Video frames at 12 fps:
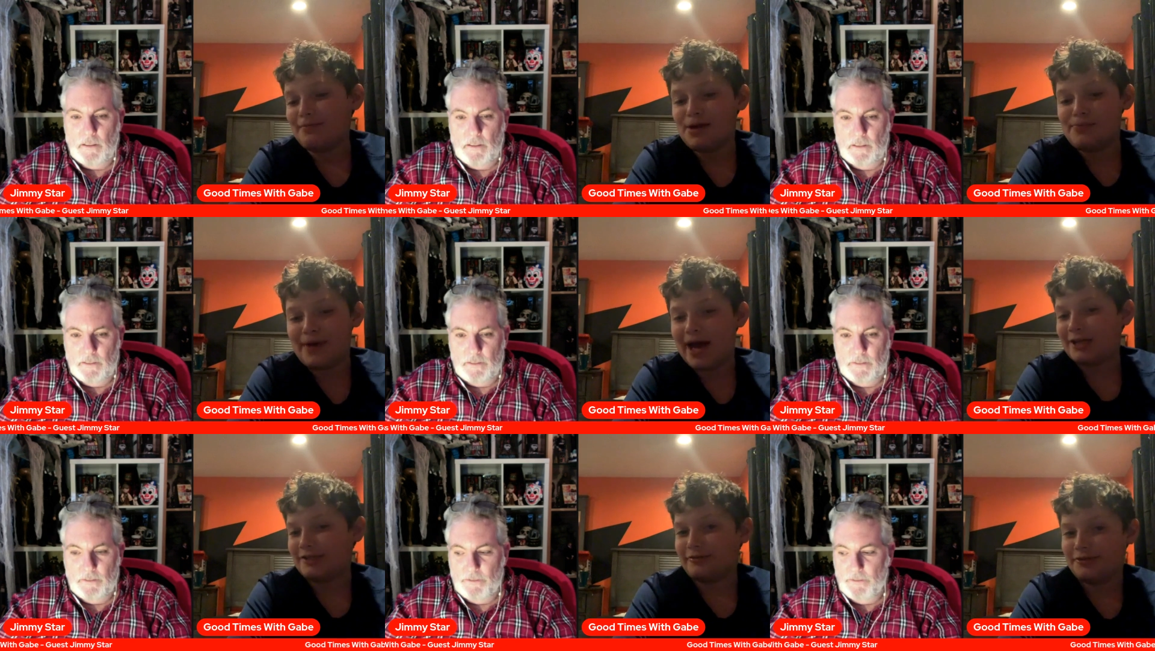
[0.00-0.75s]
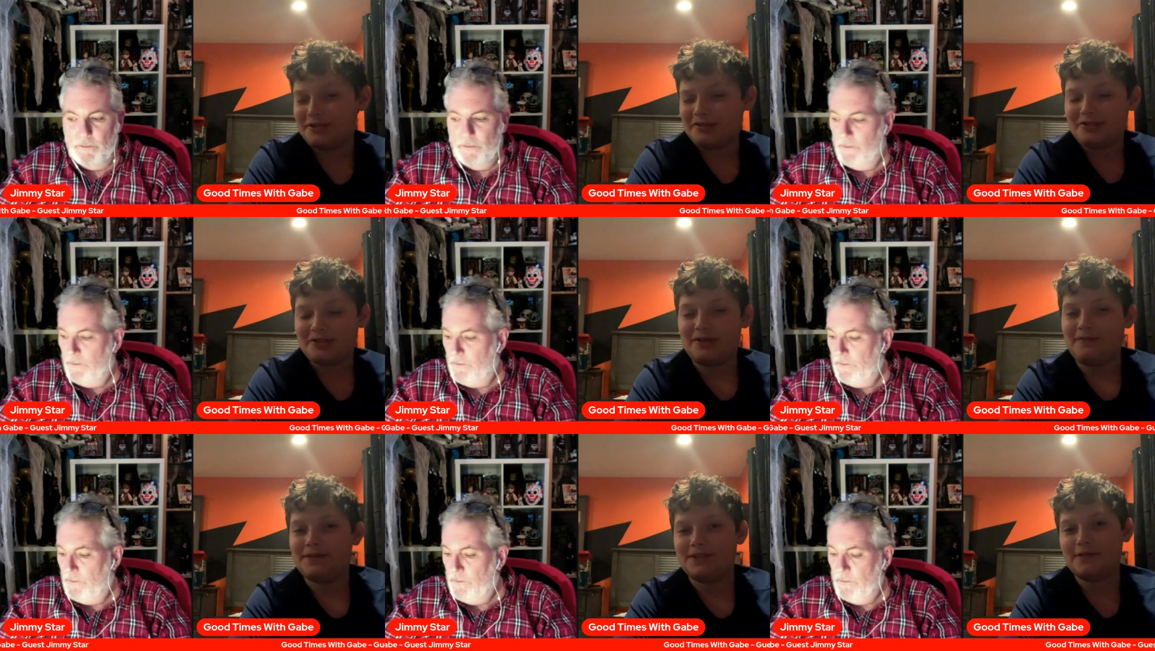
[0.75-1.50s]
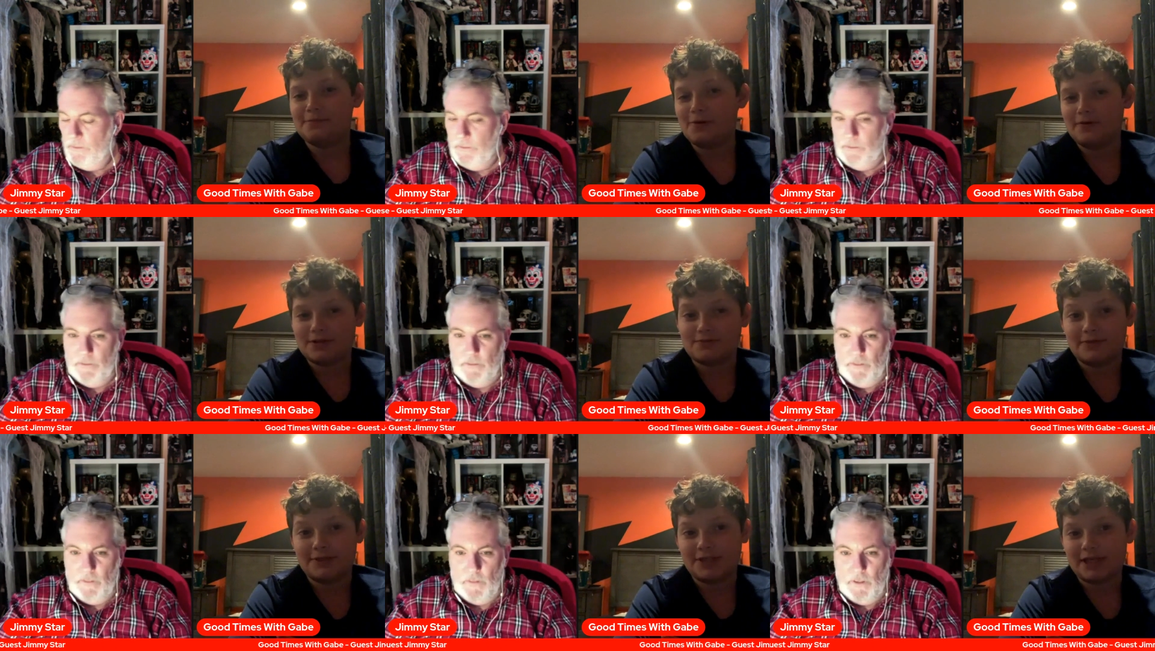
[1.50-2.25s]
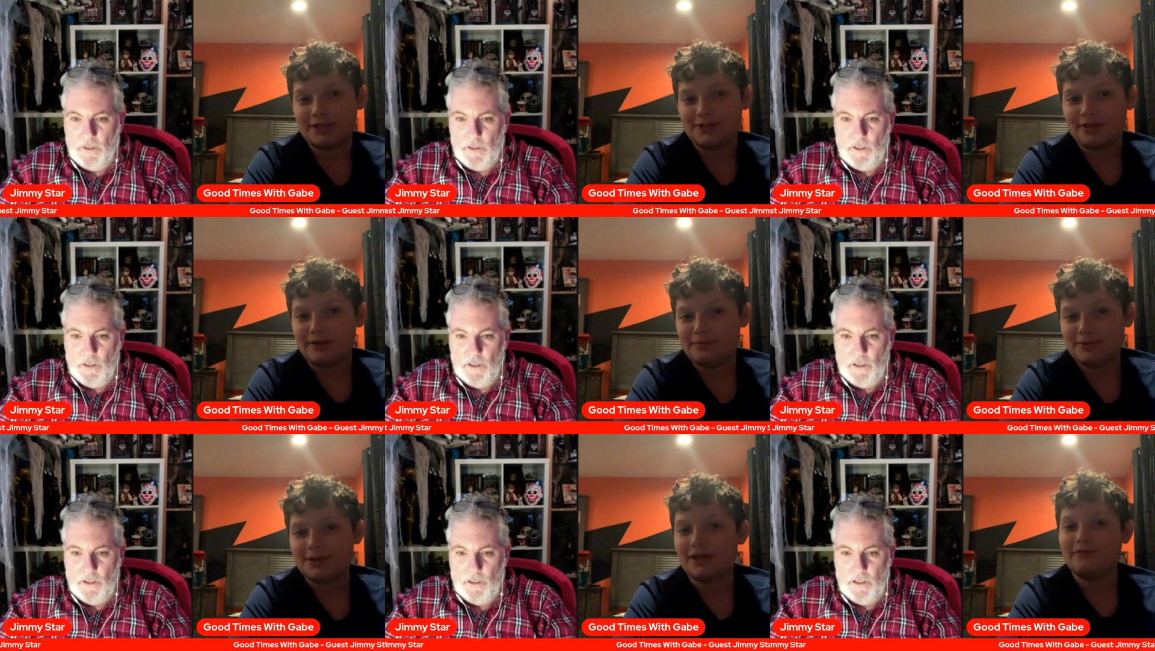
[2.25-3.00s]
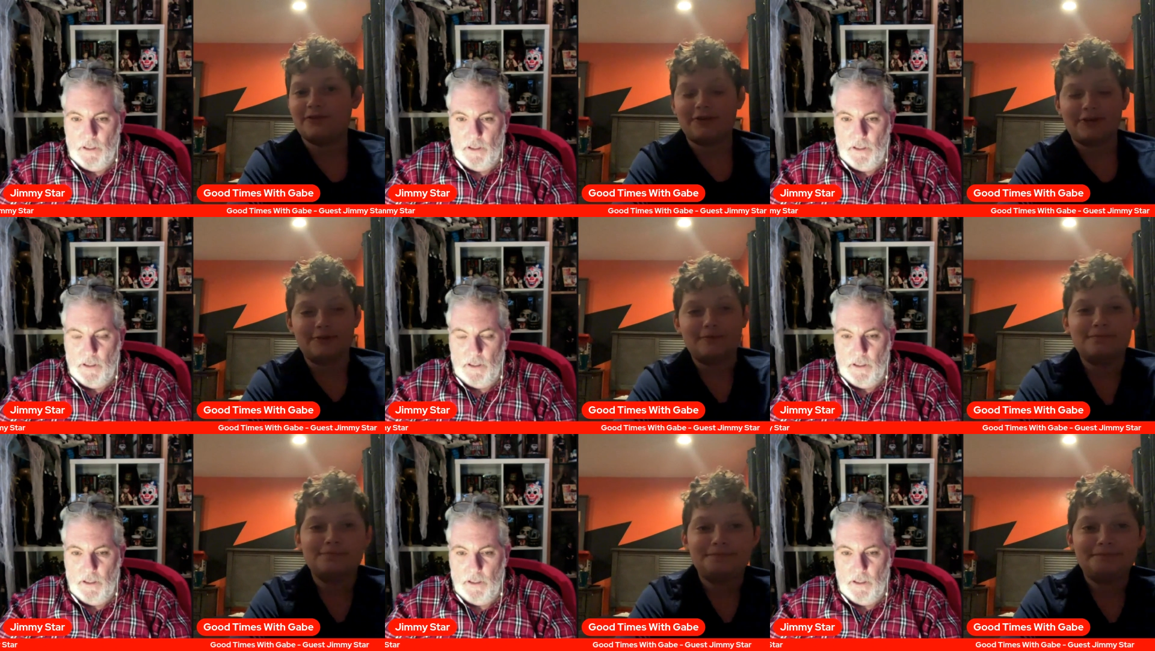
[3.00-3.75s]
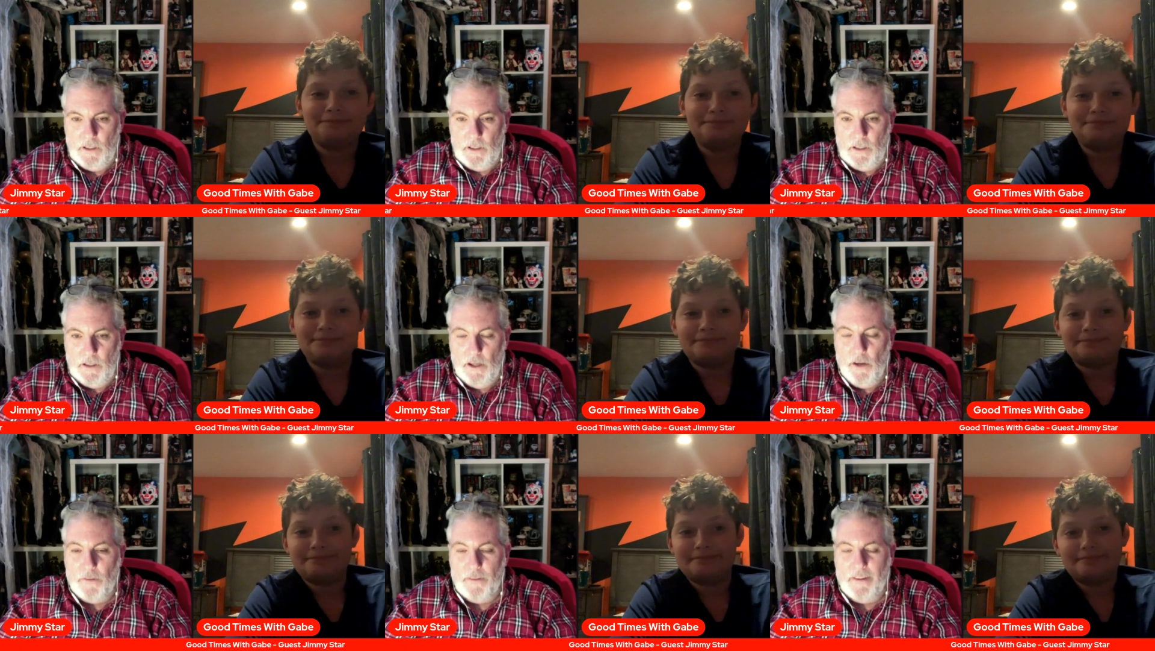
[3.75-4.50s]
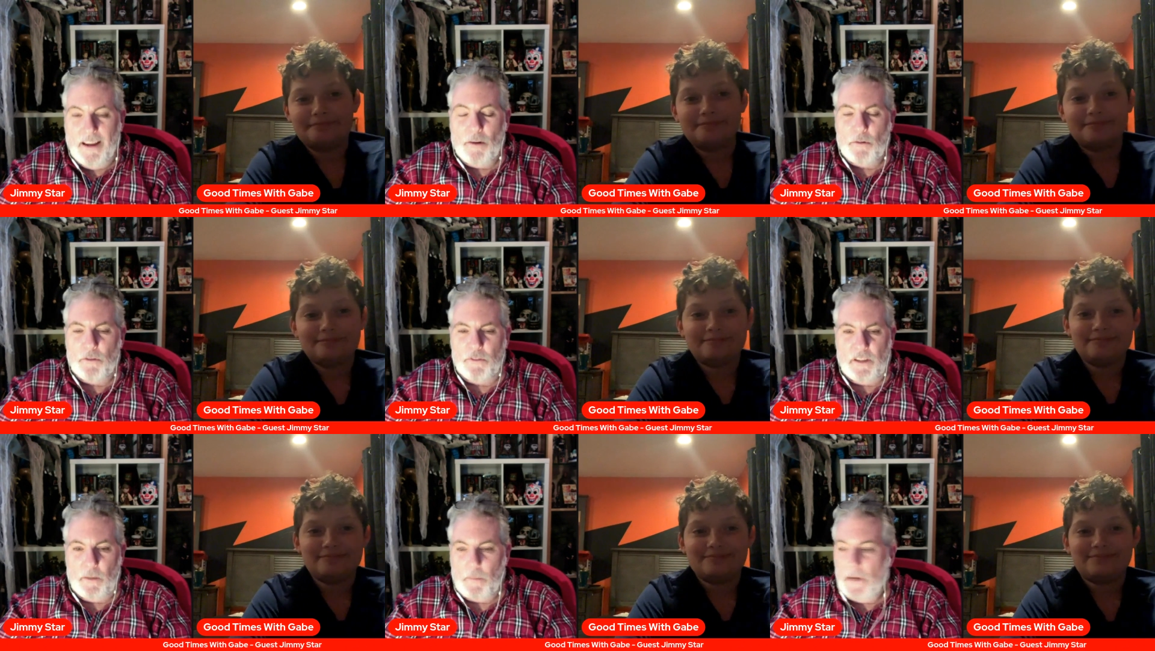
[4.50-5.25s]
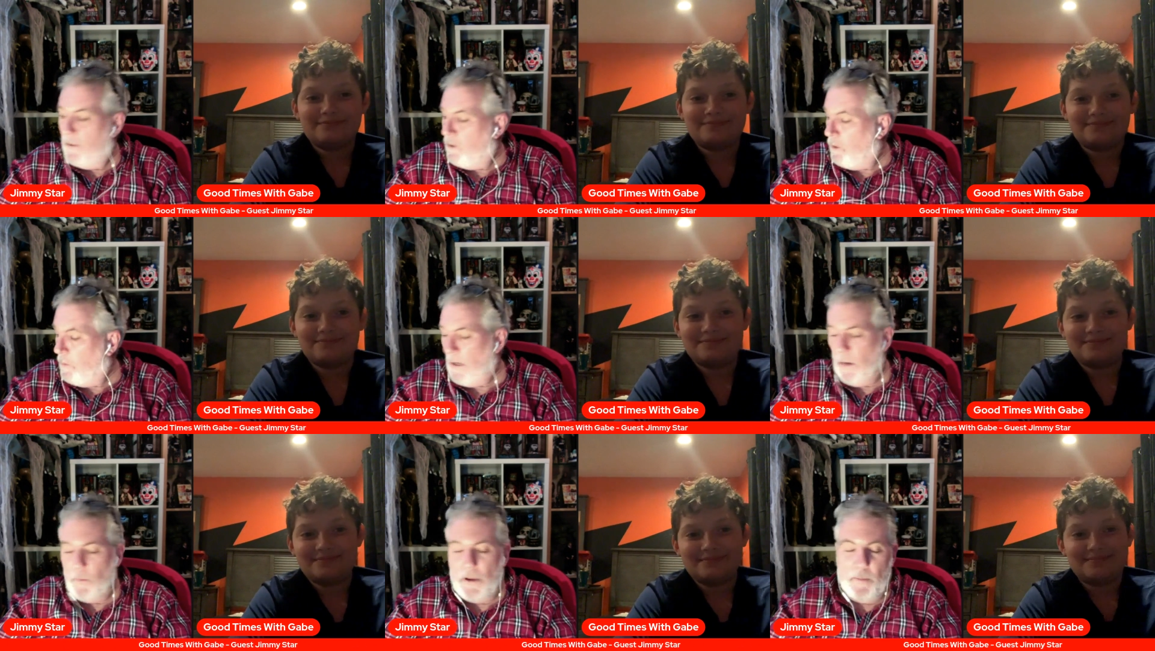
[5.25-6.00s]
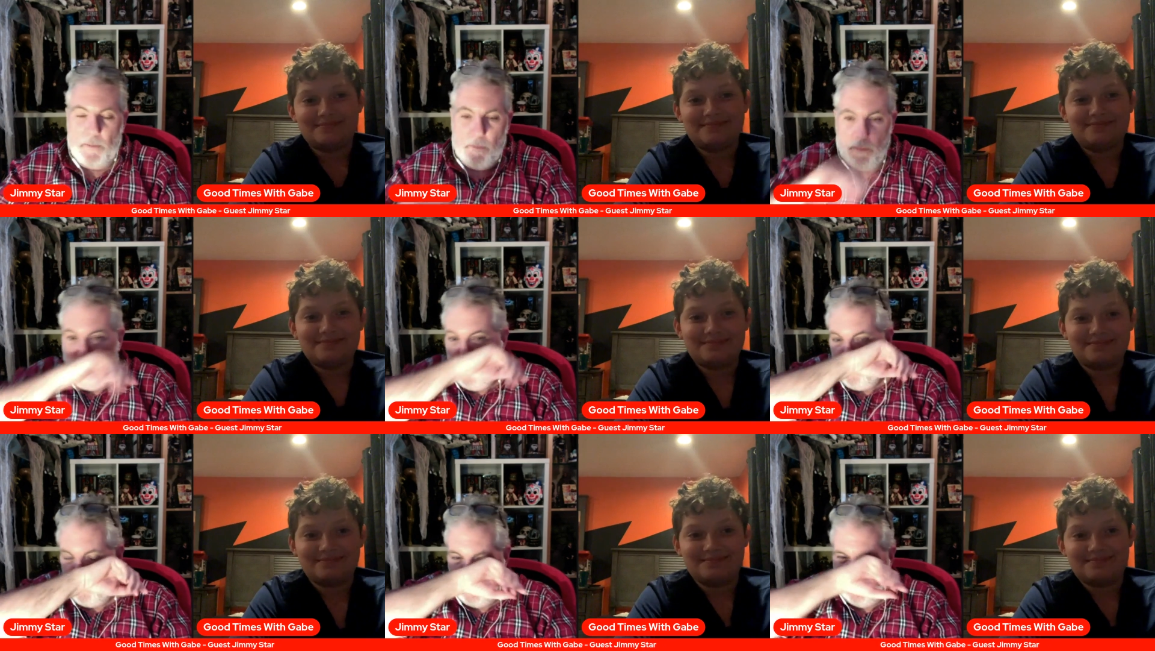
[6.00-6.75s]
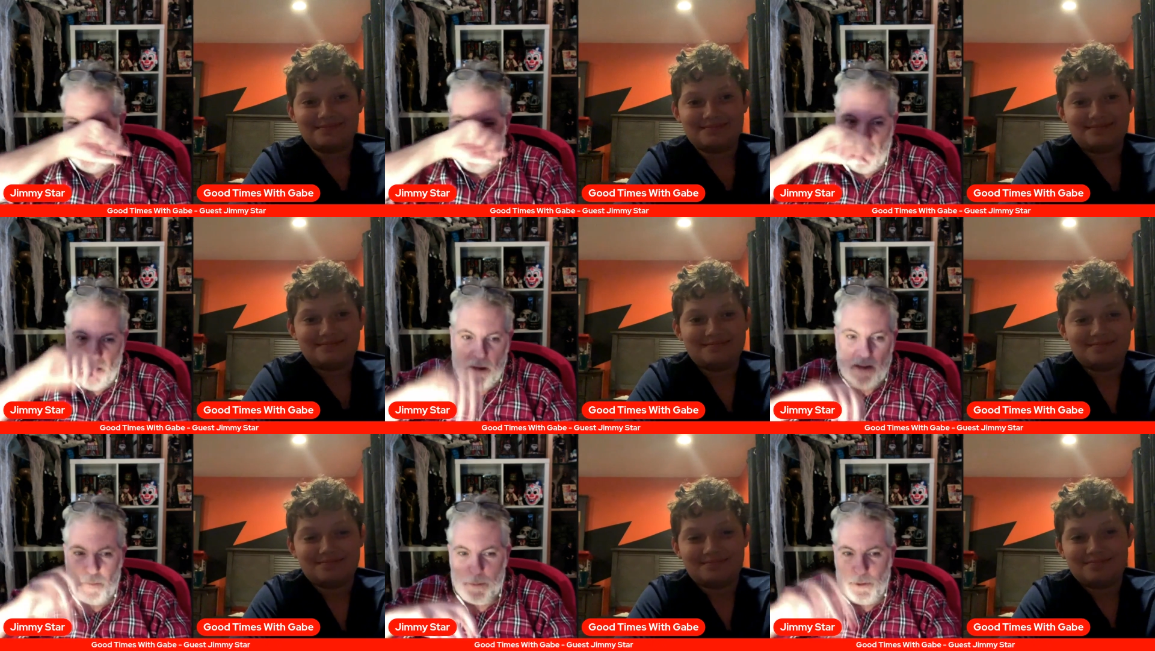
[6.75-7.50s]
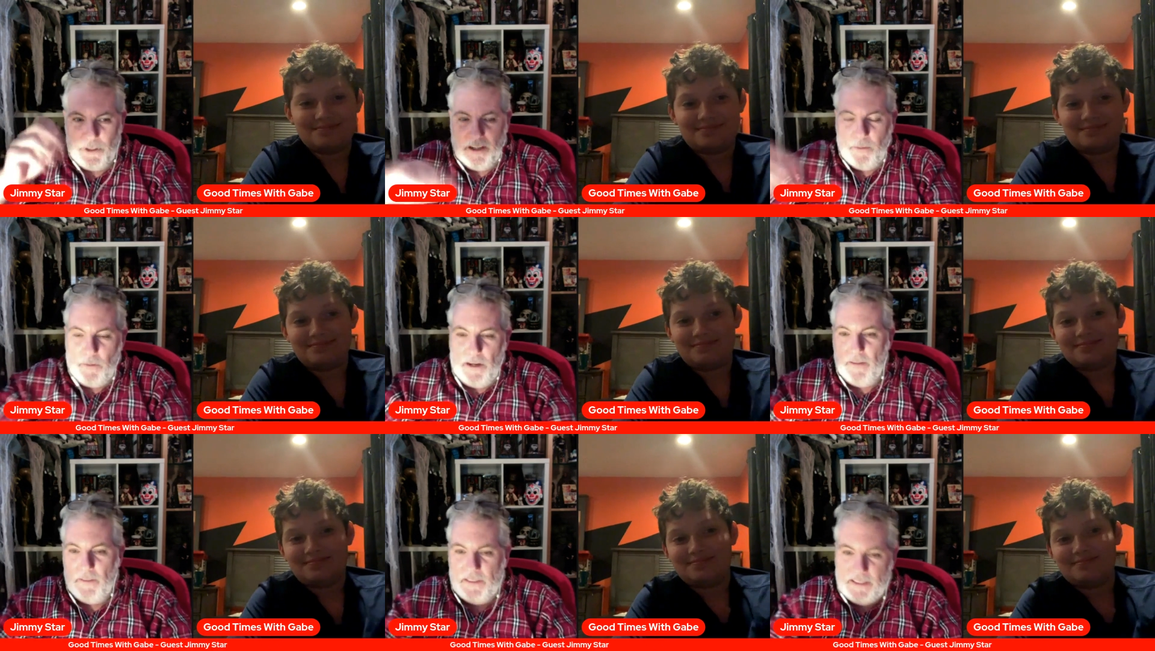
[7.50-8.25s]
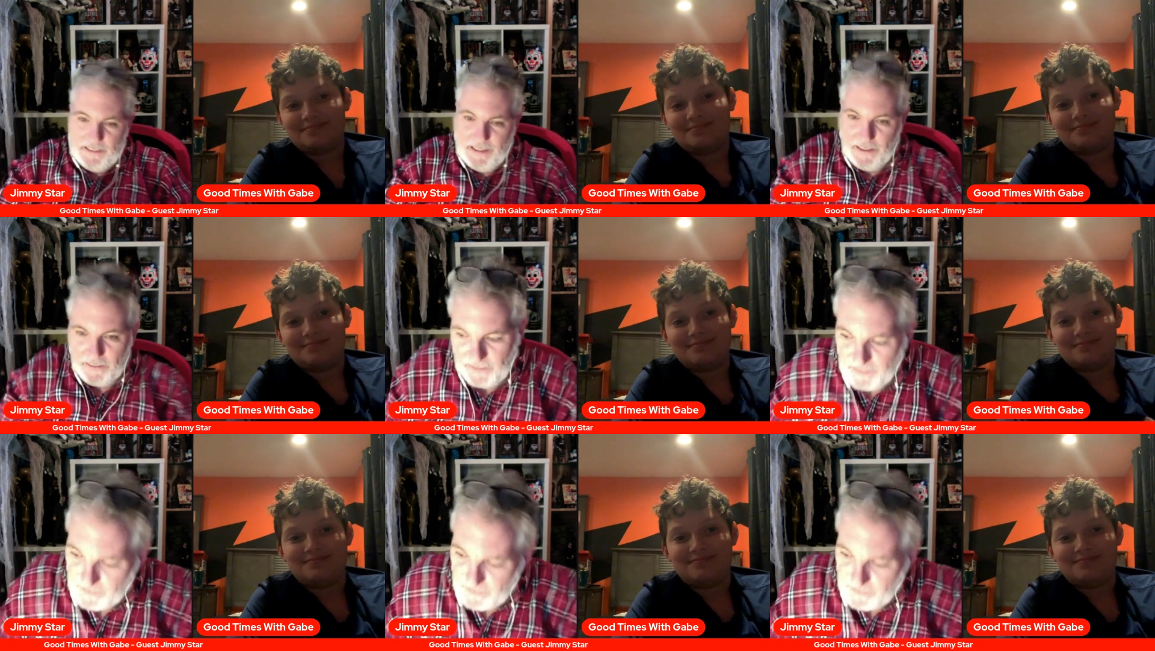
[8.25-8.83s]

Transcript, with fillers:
Speaker 1: down my passwords and stuff because I'm always rechanging them because I forget.
Speaker 2: Oh, I always forget mine too, but I write them. I have books now. I have a book and I write everything down in